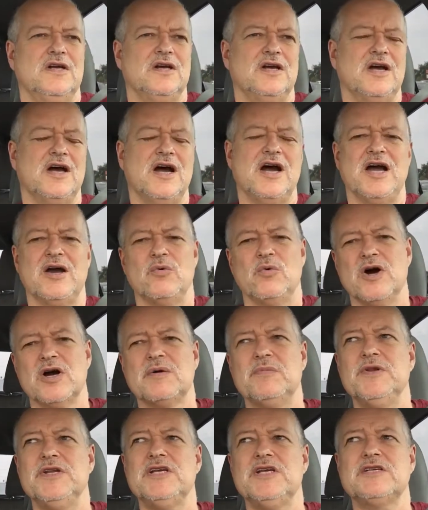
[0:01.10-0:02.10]
Hi,
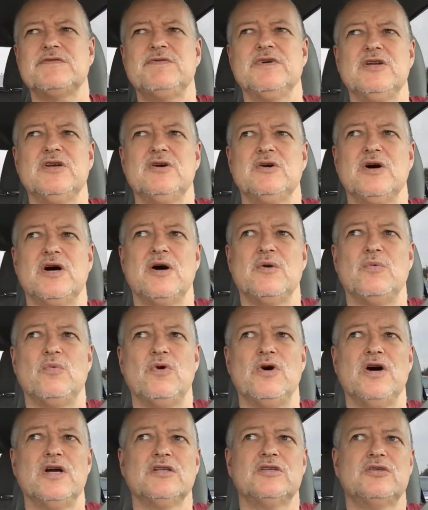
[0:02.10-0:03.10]
welcome. In this video, I
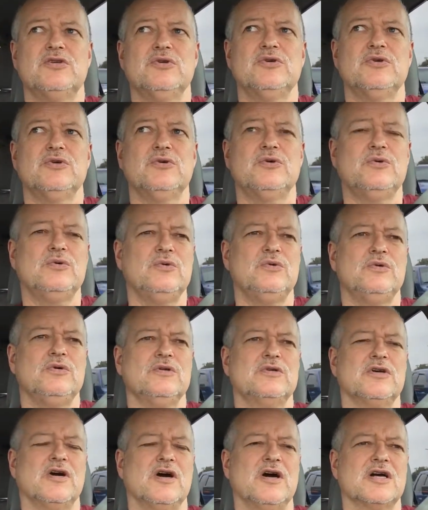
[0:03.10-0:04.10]
want
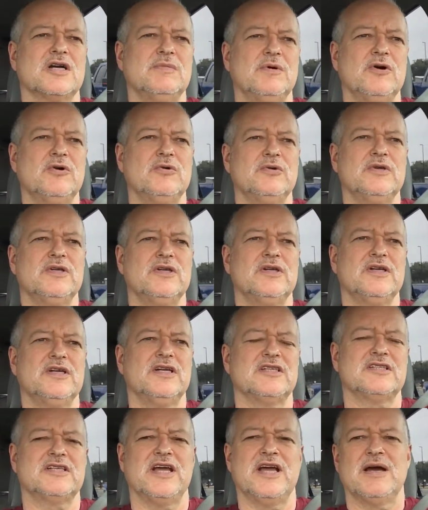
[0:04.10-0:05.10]
to talk about
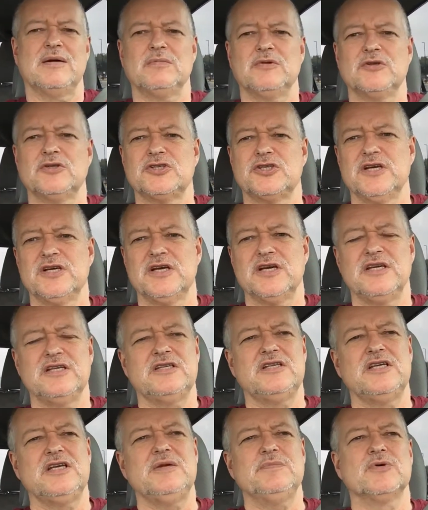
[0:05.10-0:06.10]
establishing a
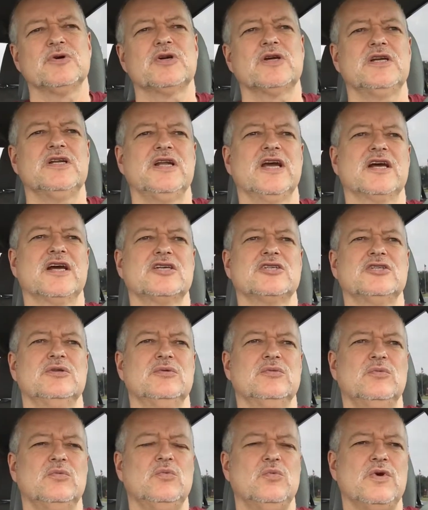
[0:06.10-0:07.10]
deeper
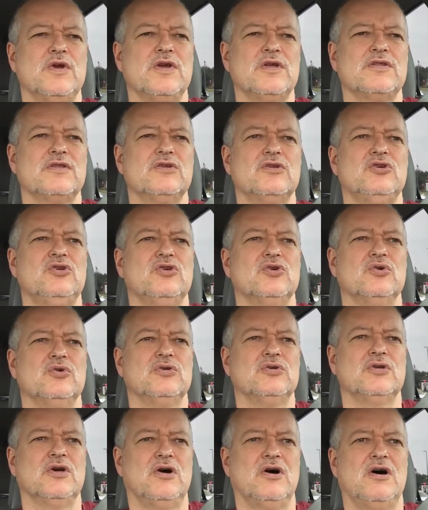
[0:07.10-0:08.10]
connection with your
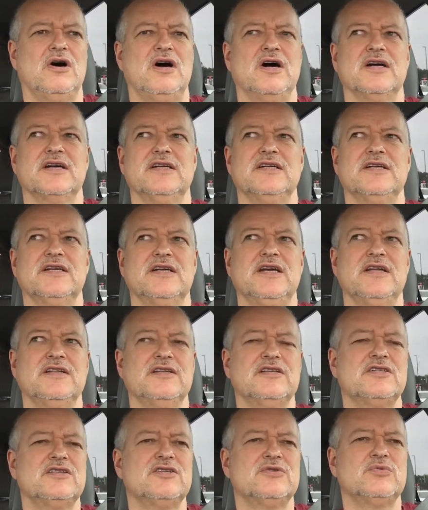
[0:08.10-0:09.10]
dog. And again,
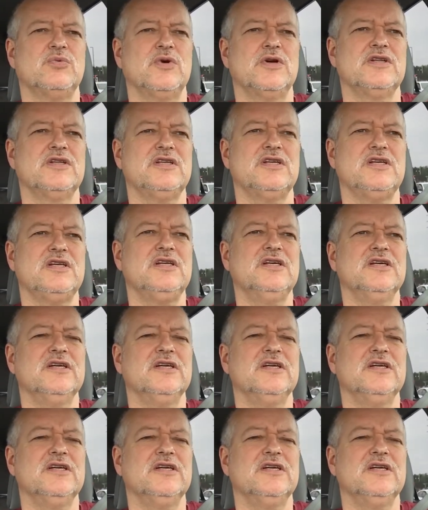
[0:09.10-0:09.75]
this is one of the